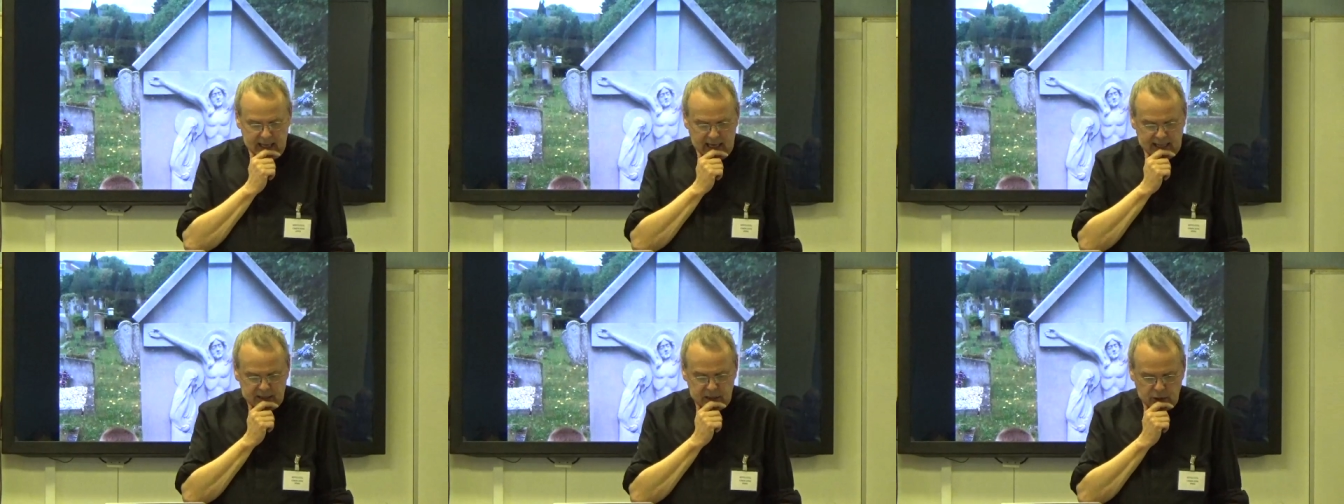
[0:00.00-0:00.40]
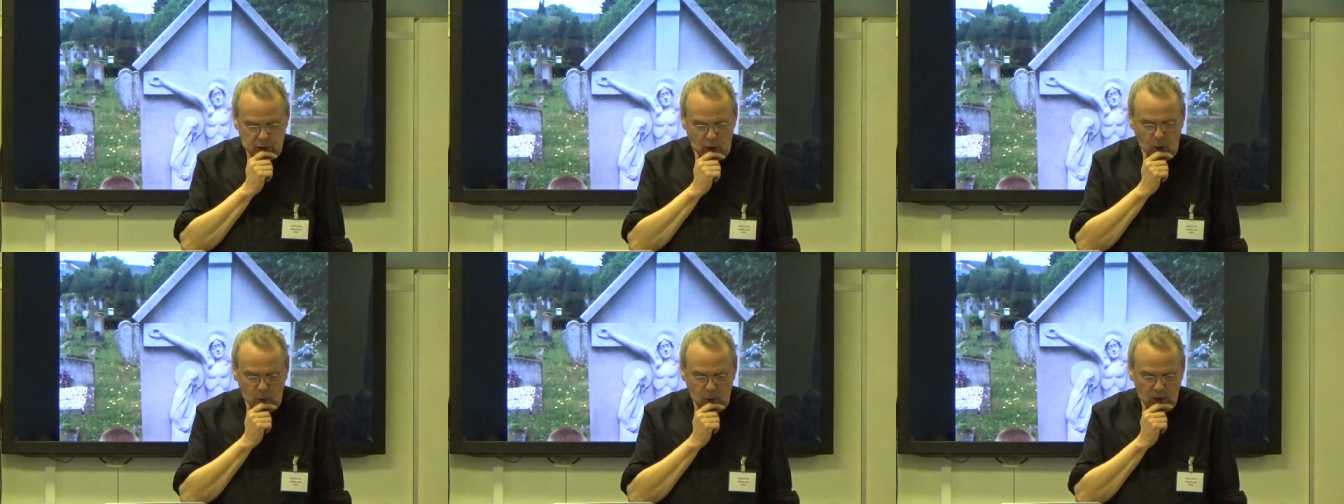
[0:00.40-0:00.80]
and the
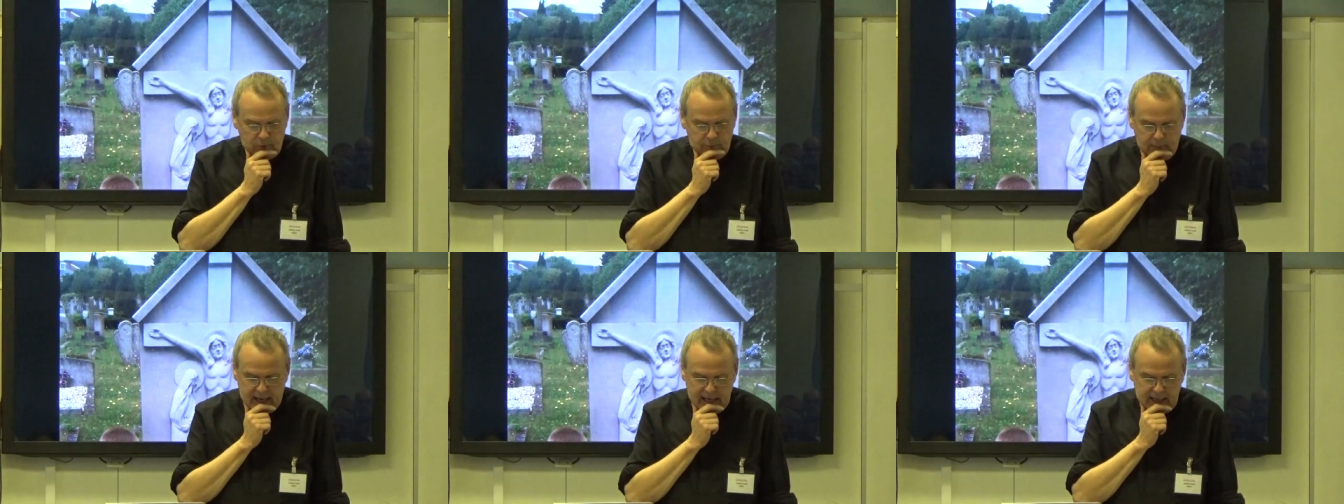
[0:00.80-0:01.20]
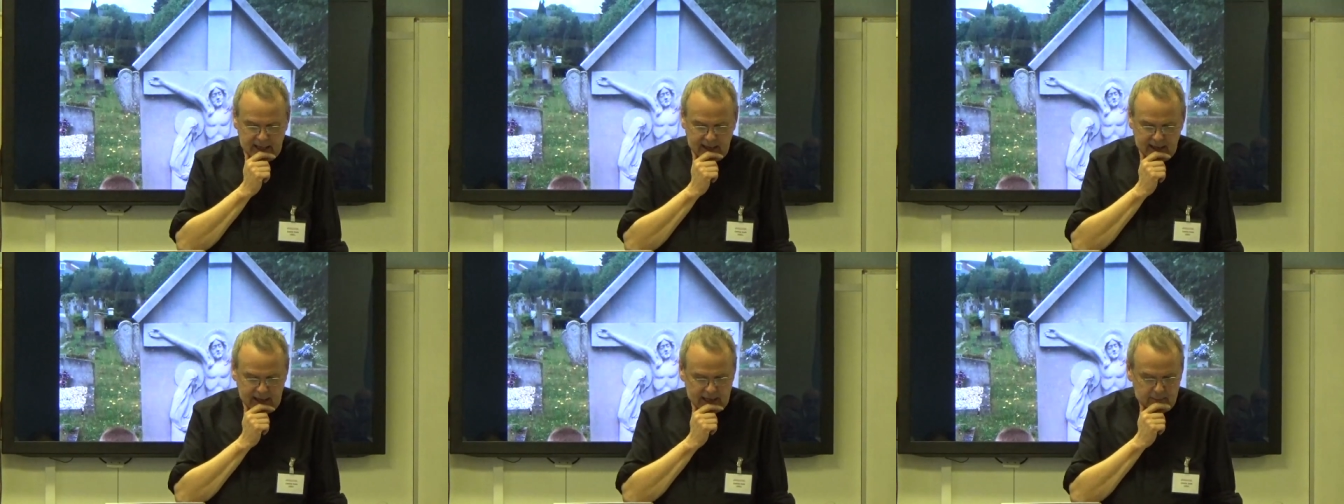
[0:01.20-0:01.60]
goal of many
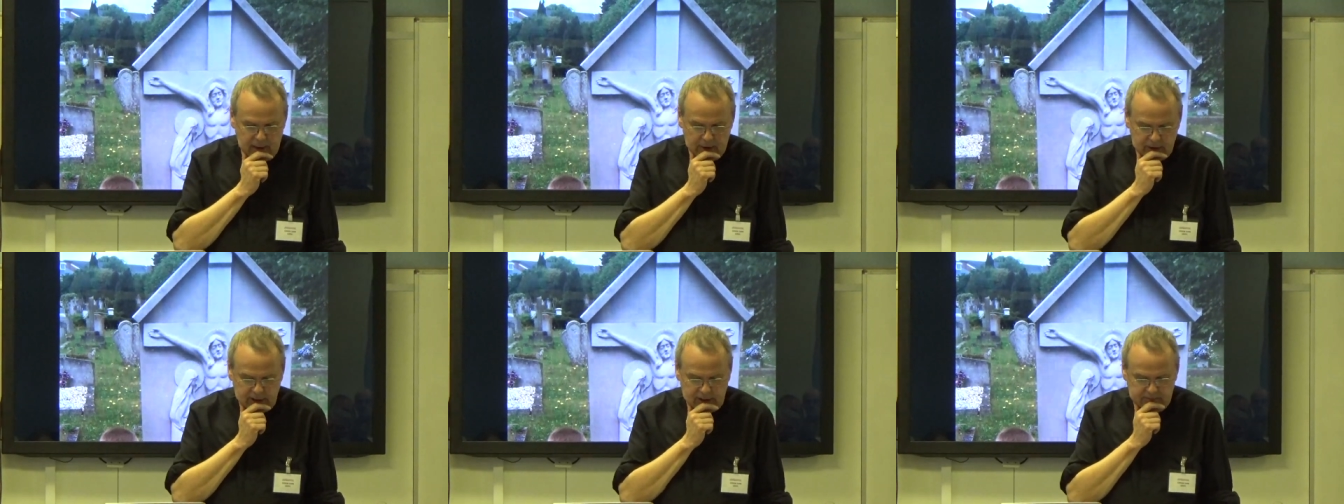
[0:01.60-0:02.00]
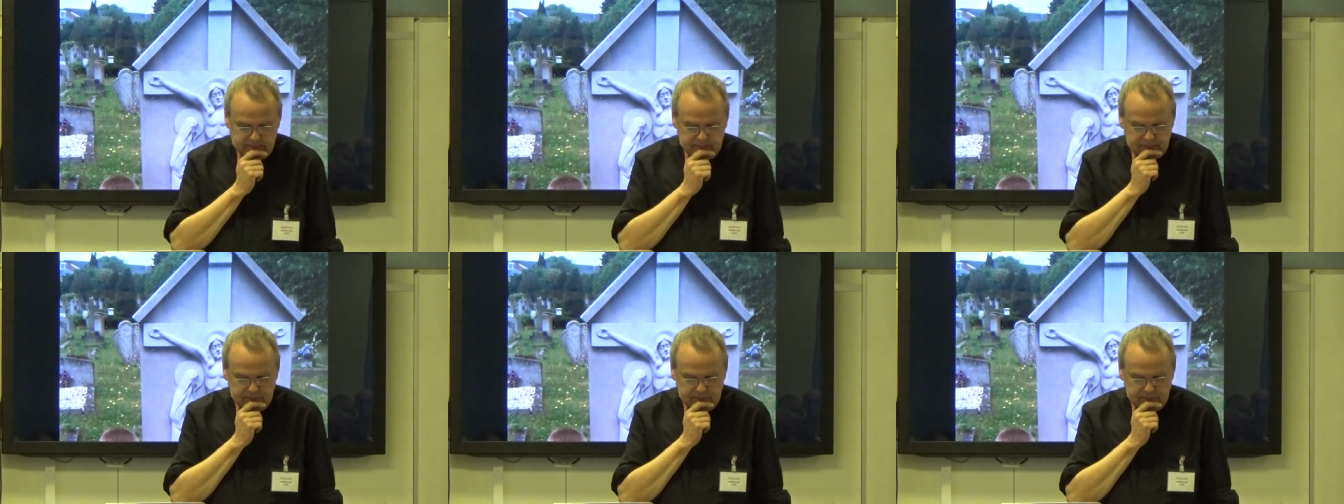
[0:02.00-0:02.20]
an American.